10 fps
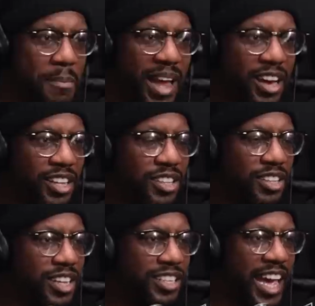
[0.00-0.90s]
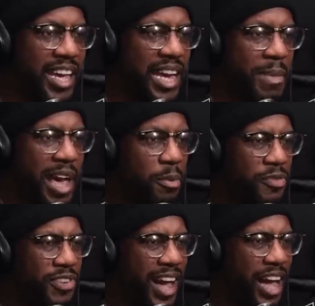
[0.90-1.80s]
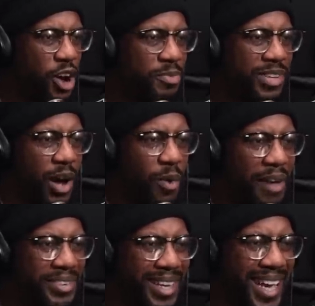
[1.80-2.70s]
man are taking their makeup off and going home to their wives and